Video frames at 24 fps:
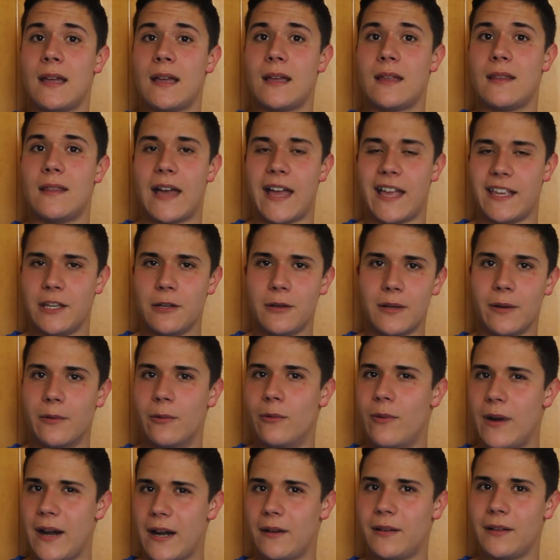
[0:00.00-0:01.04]
that you can
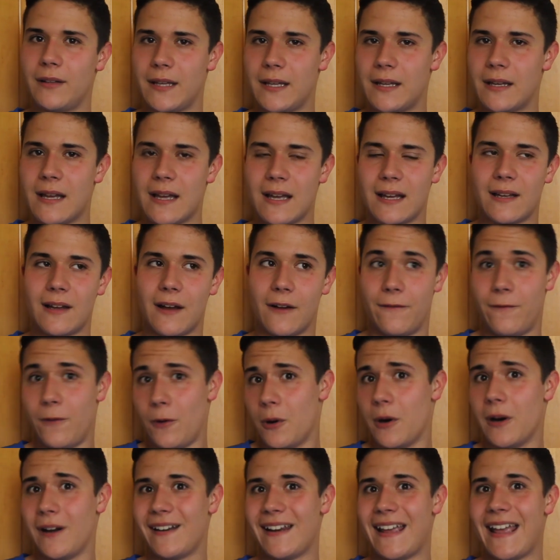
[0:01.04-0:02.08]
rarely
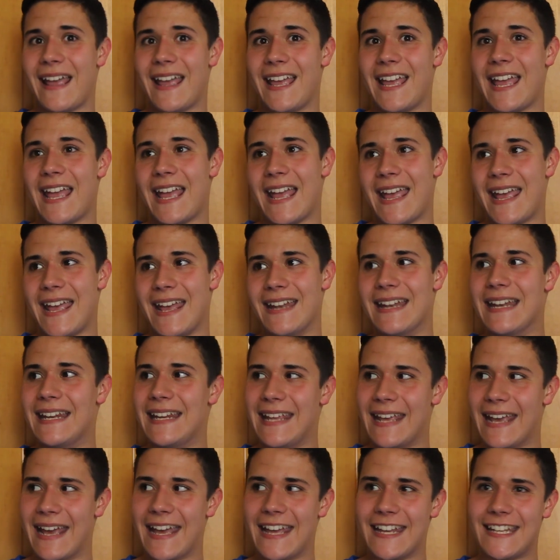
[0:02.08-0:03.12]
afford, and
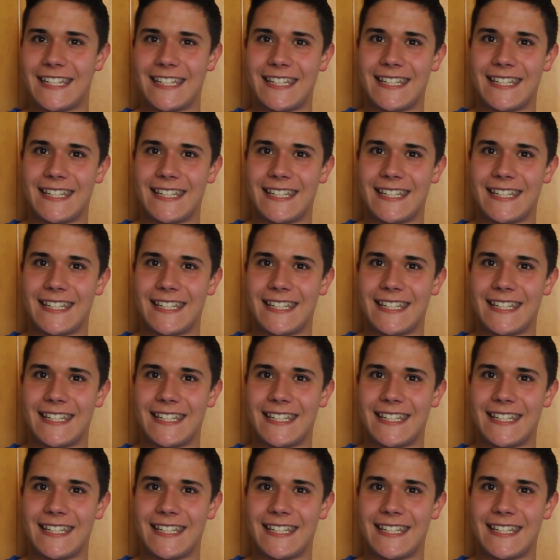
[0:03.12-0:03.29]
yet...